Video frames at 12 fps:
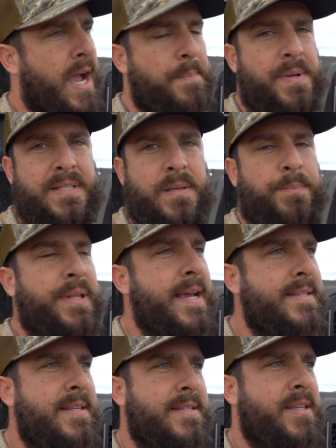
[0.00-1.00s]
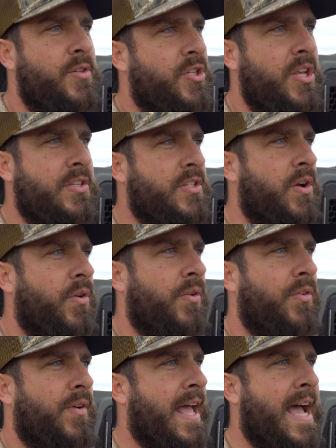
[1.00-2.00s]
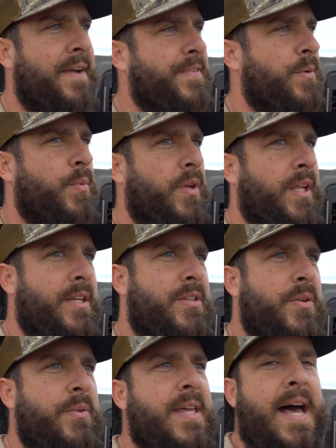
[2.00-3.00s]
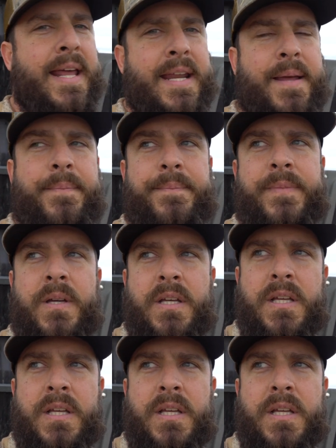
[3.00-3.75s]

I've been some places you just don't have to really do that, and